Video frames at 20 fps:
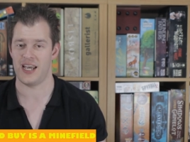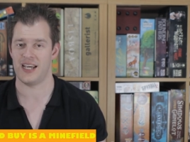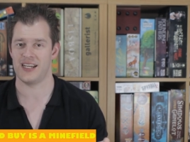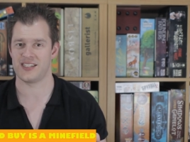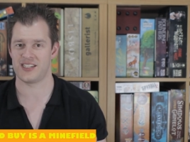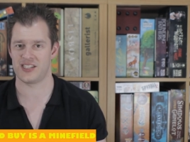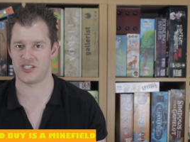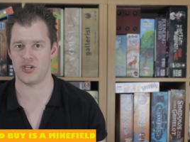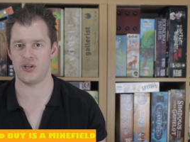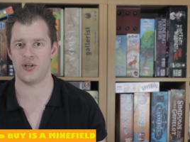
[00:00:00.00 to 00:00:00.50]

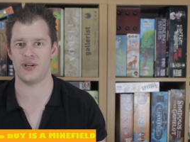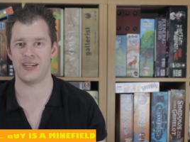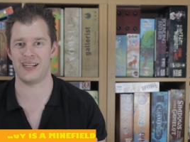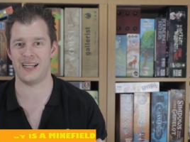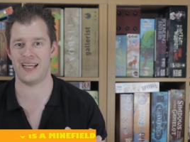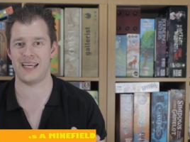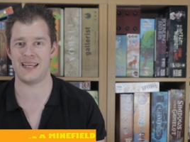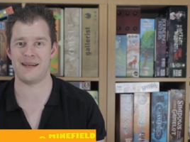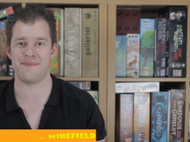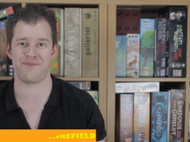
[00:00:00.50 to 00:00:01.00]

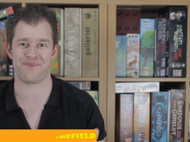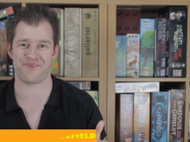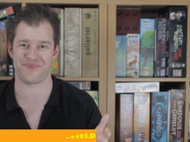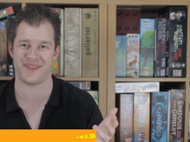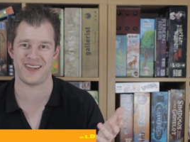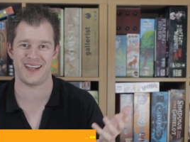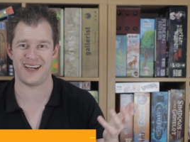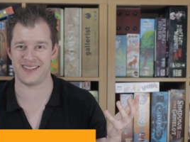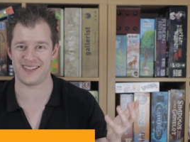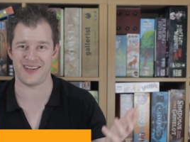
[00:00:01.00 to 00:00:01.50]
Certainly,
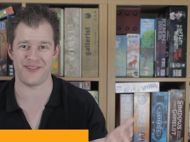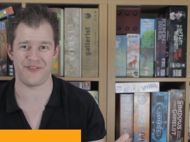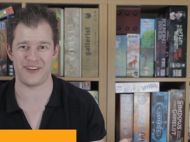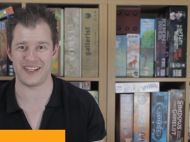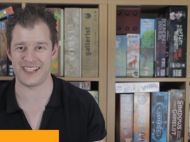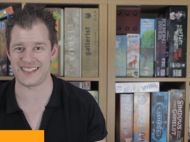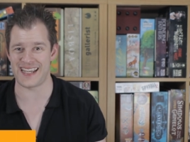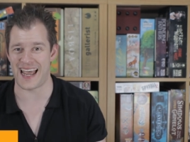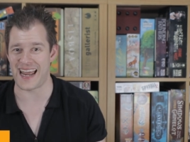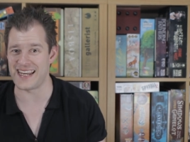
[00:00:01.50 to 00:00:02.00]
I don't
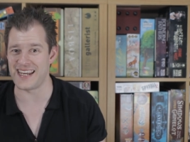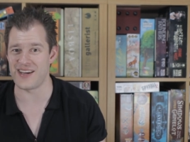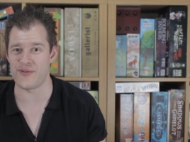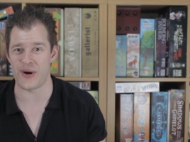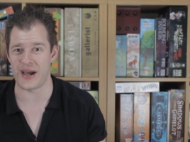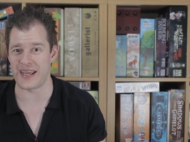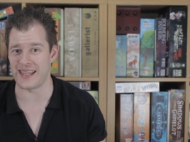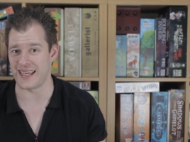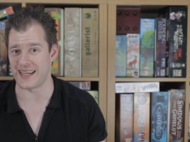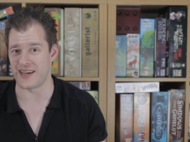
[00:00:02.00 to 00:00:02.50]
think there's any
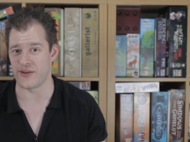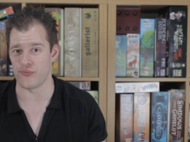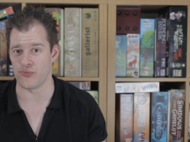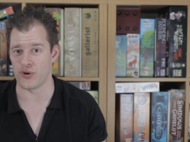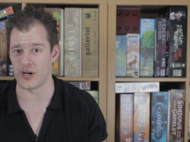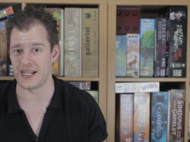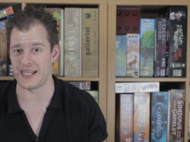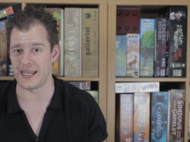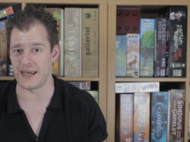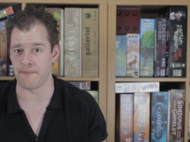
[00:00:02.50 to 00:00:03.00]
way they can
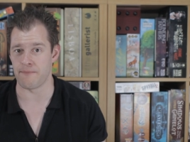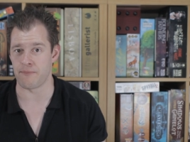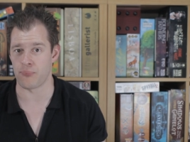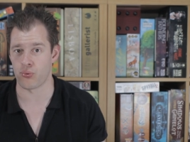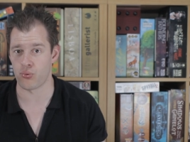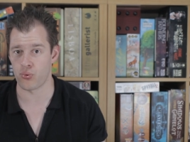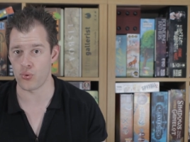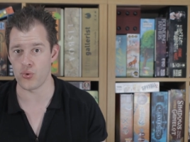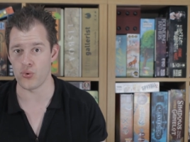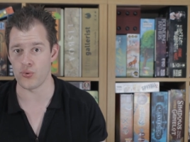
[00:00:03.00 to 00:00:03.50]
really
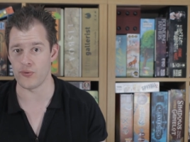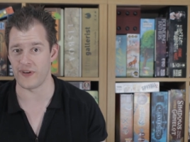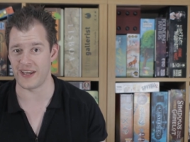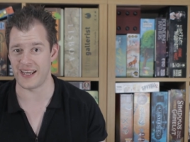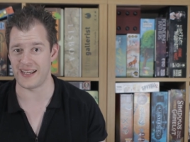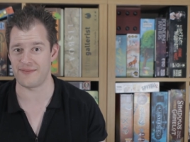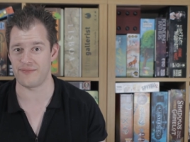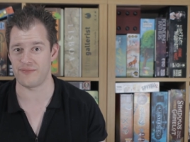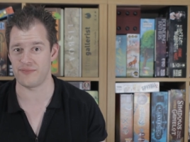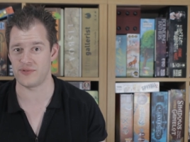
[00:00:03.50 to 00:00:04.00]
improve
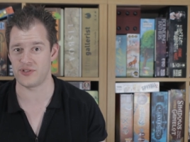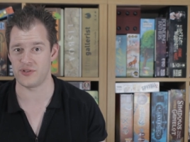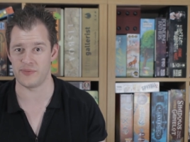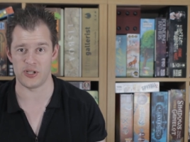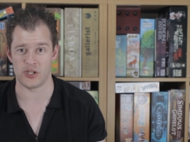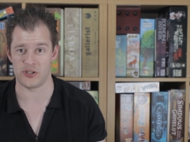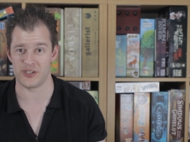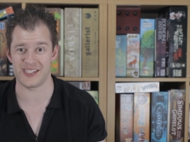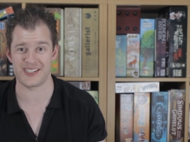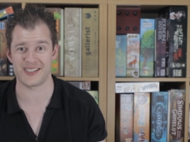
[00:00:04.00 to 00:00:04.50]
it, to be
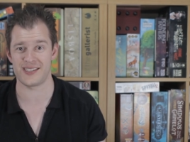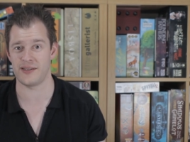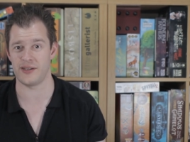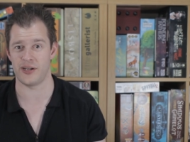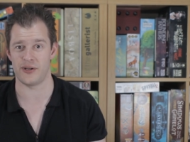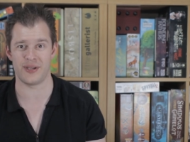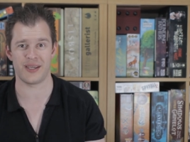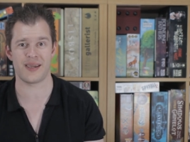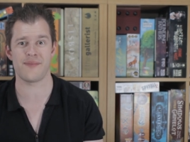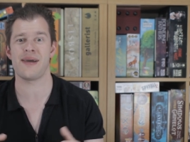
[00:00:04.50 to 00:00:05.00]
honest. You
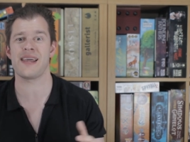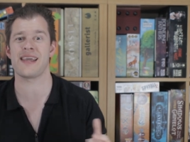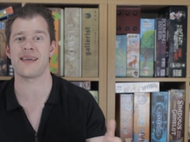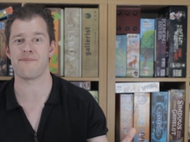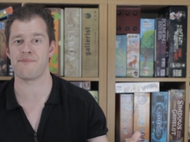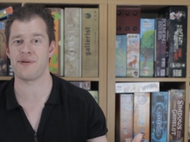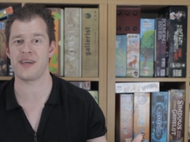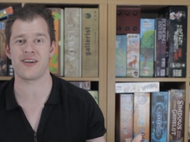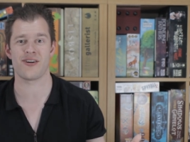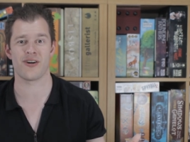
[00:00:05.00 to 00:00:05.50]
know, they can make
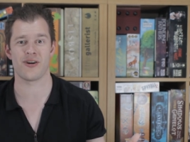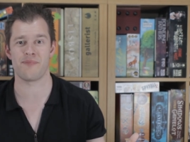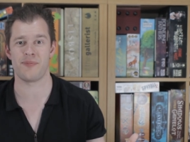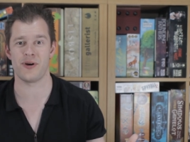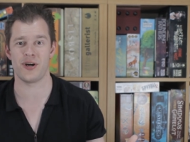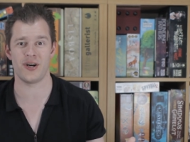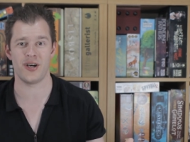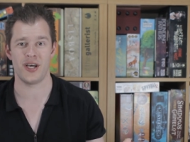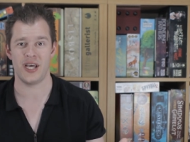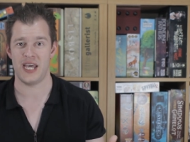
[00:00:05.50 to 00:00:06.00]
it bigger,
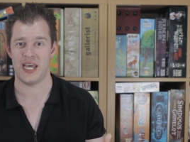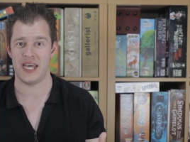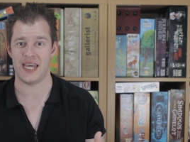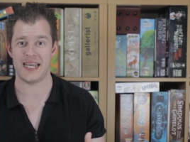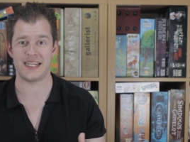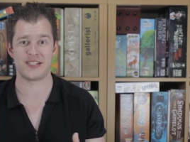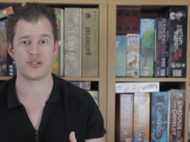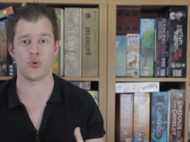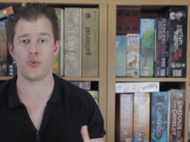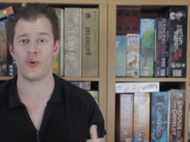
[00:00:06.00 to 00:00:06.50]
but
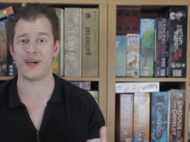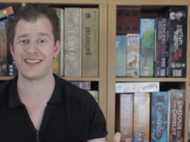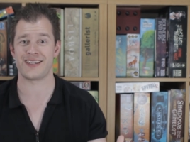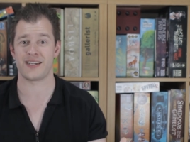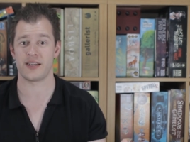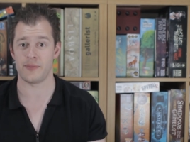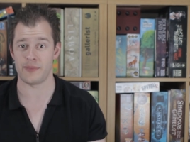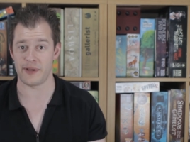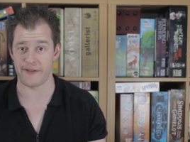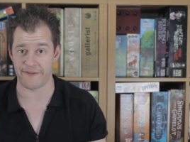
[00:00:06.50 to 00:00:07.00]
it's always
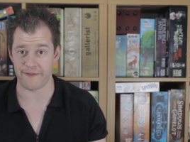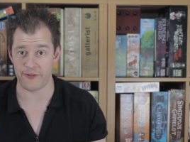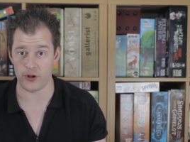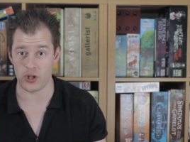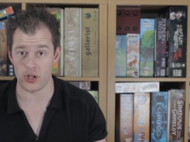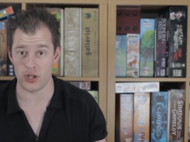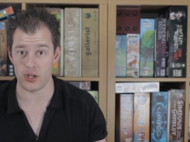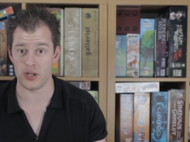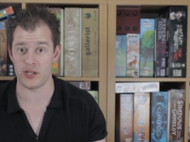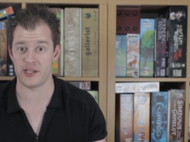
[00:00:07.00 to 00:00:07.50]
gonna be
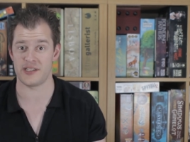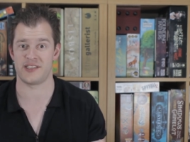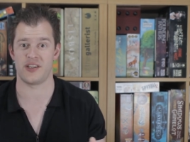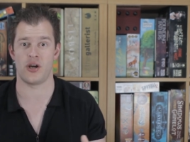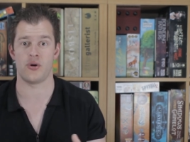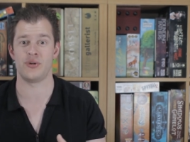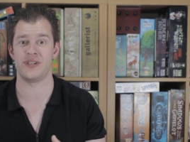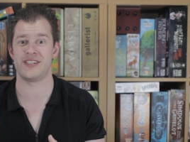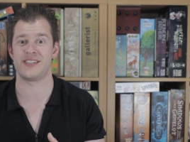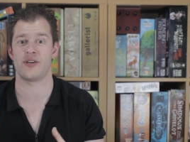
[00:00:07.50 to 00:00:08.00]
full. There's
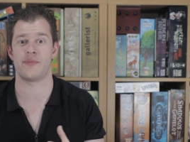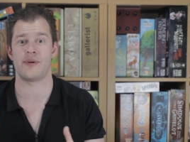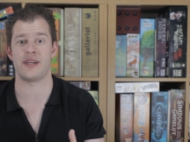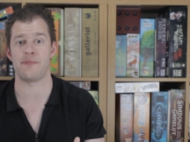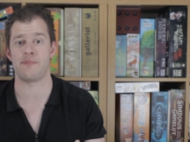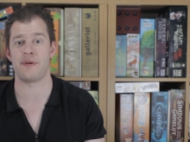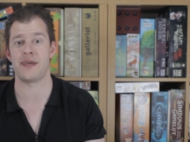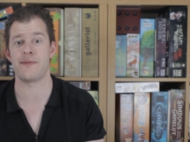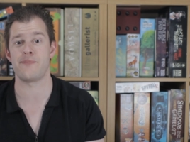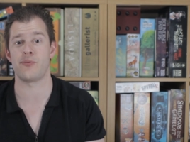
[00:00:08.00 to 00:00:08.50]
only so many
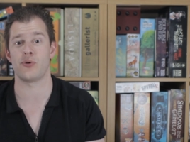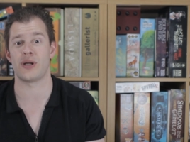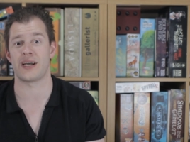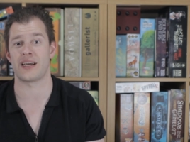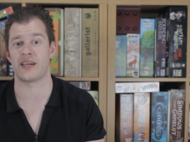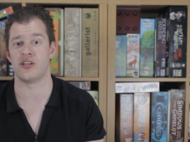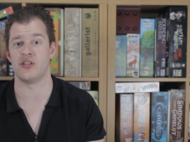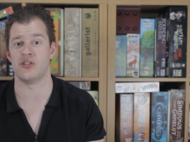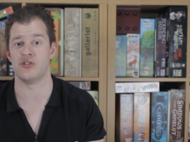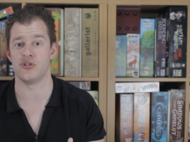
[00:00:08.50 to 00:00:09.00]
people
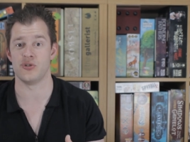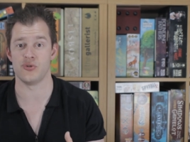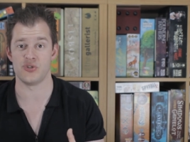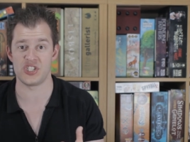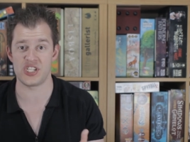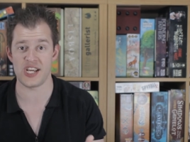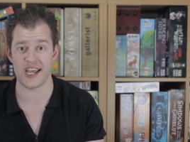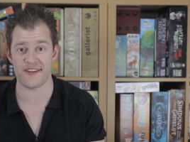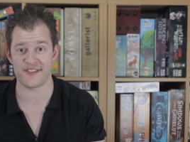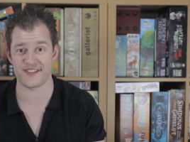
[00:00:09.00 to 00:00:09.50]
that can do
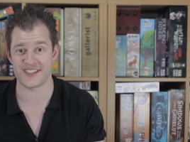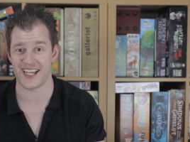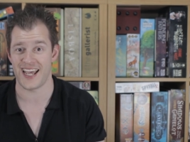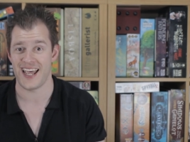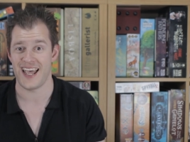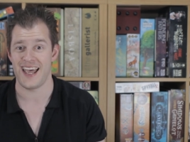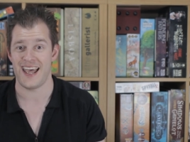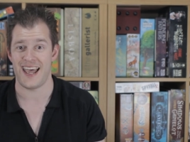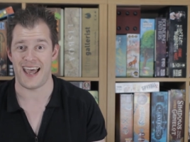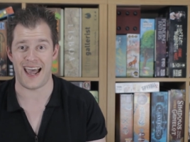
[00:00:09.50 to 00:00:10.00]
shifts,
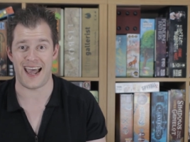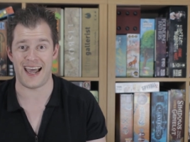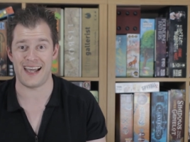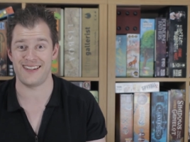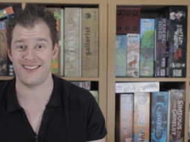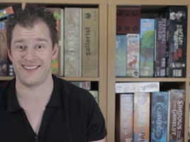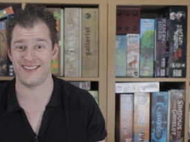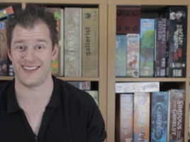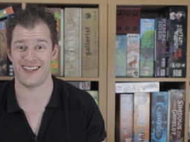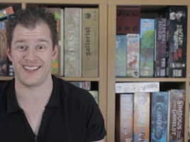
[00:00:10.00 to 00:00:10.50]

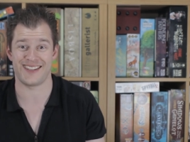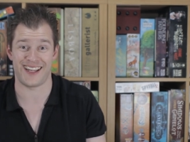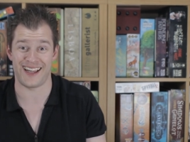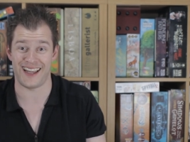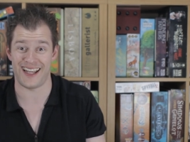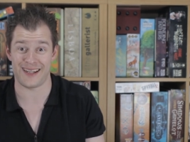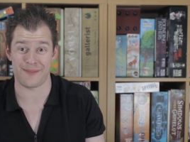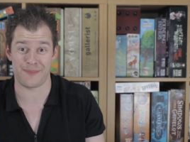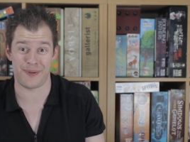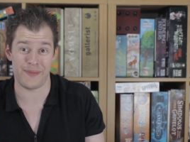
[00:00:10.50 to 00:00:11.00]
and there's a
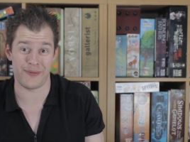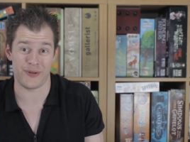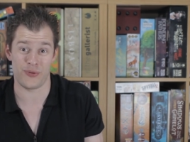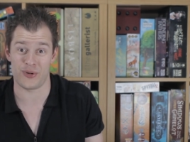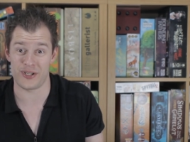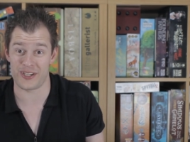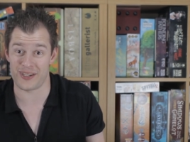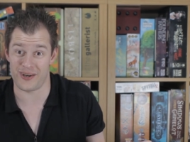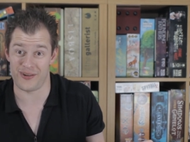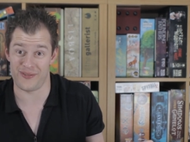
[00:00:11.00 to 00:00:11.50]
lot of people that
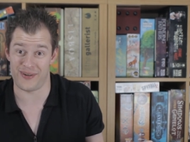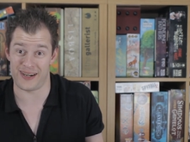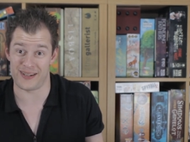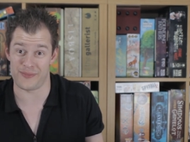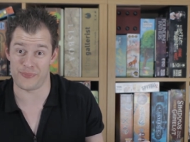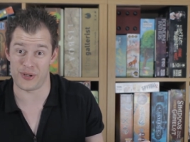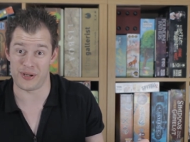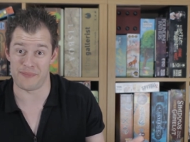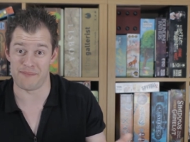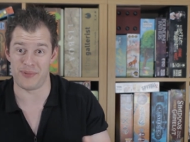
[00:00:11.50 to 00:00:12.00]
wanna go around the
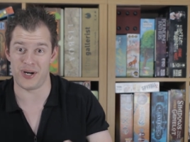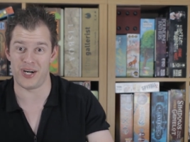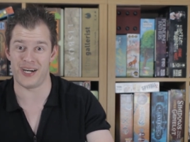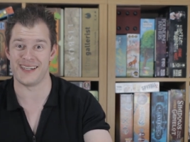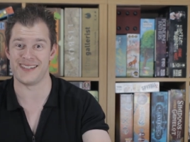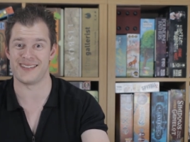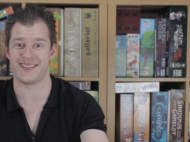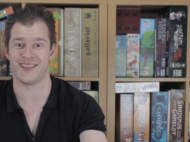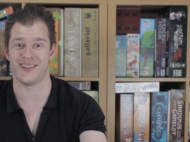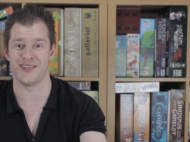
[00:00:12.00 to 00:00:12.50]
Bring and
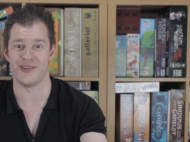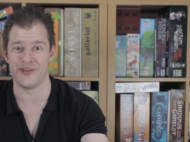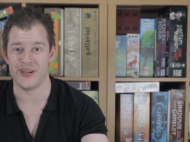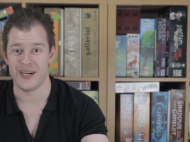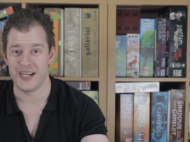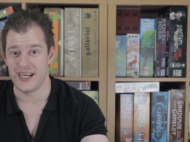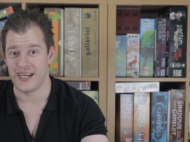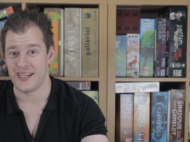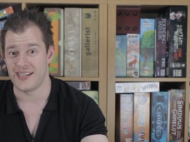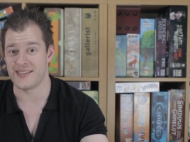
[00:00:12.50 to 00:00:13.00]
Buy, so
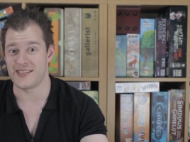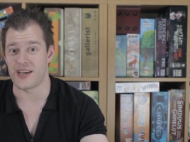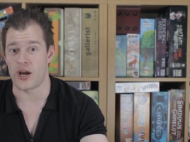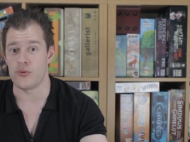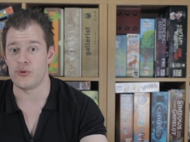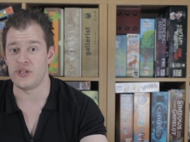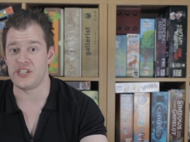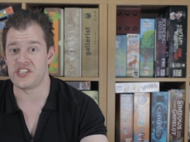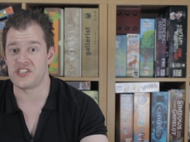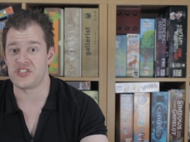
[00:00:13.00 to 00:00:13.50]
there's
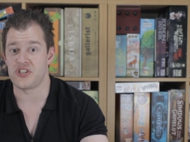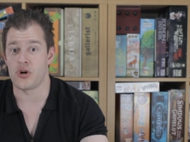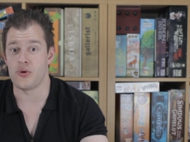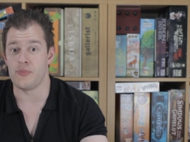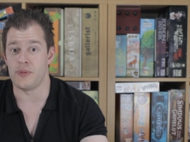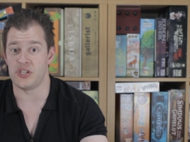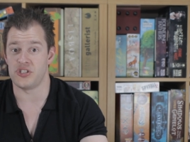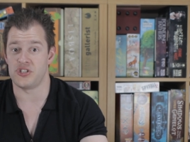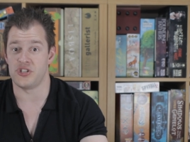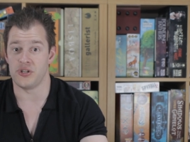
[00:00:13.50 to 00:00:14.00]
only so
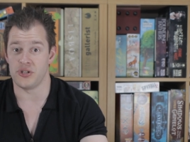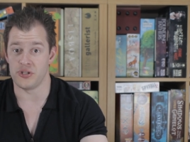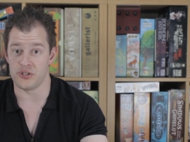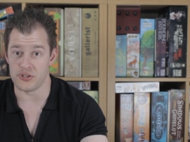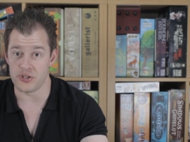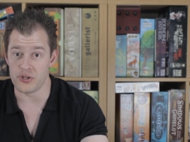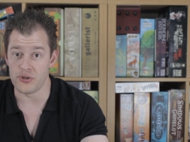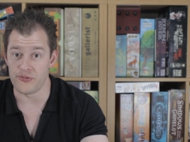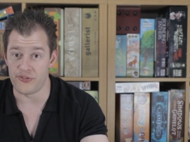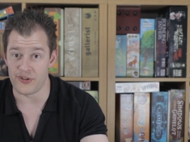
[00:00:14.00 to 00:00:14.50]
much you can
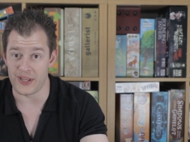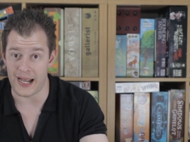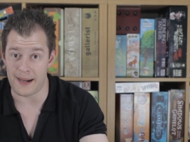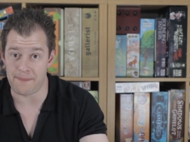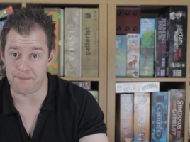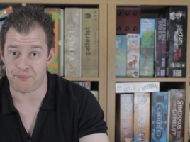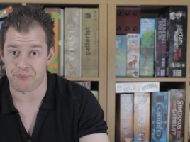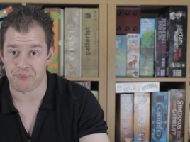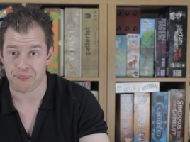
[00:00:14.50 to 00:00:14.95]
do for that.